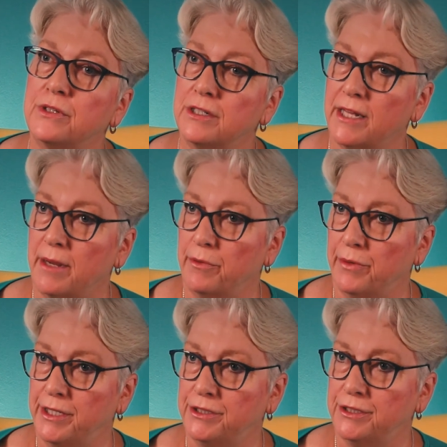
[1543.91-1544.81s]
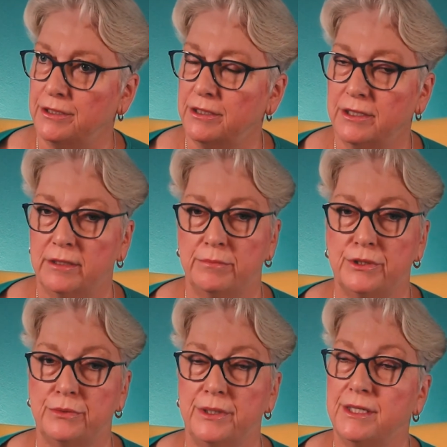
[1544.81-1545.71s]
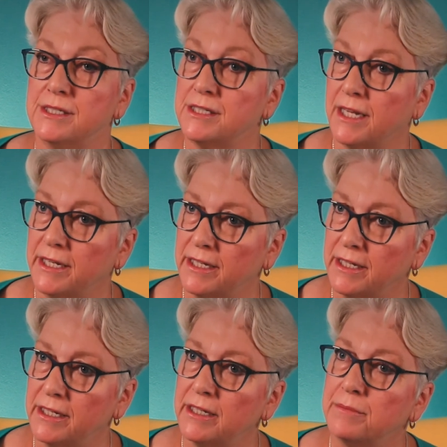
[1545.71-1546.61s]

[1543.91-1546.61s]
collaboration between a psychic,